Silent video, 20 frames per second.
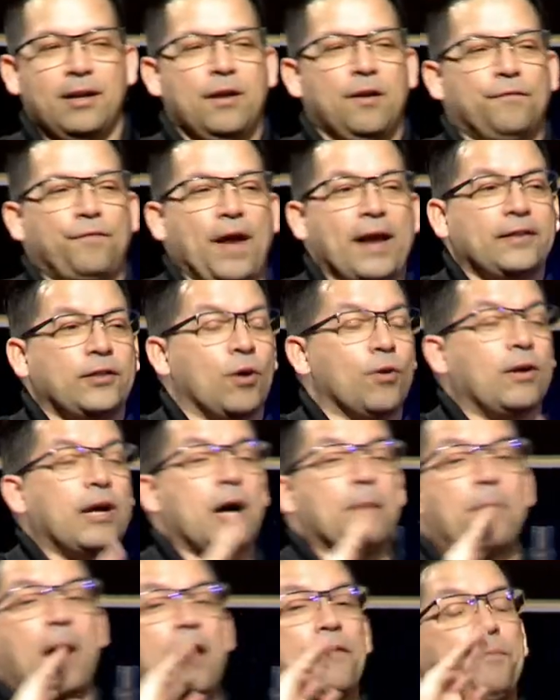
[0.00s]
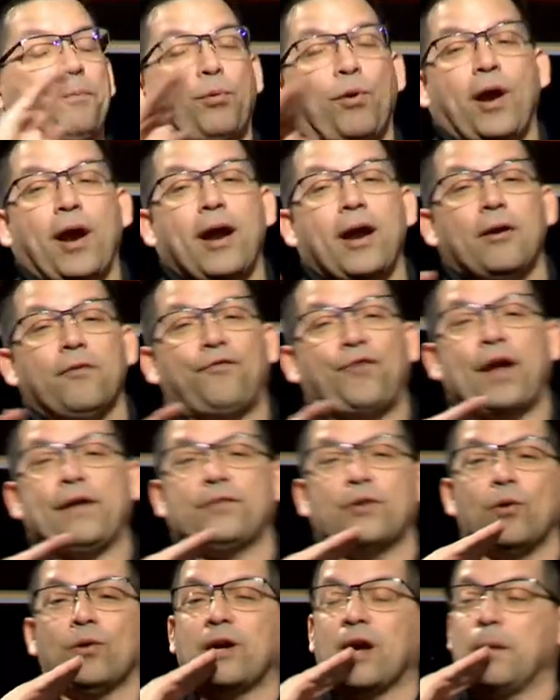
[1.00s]
Faith don't come by prayer. Faith
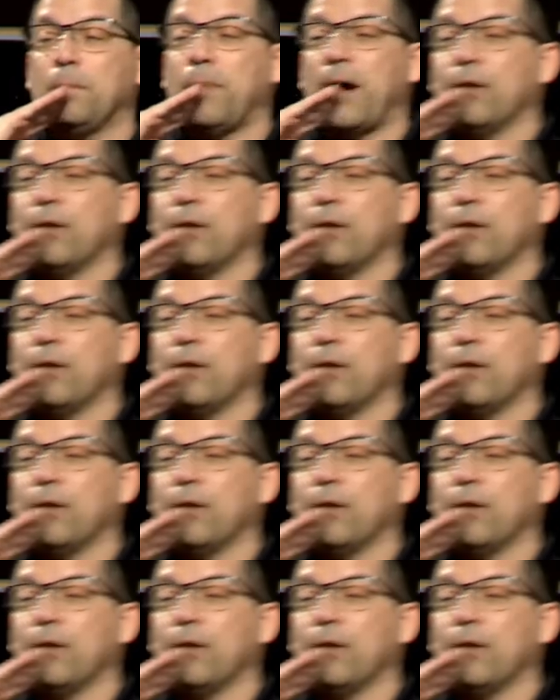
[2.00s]
don't come by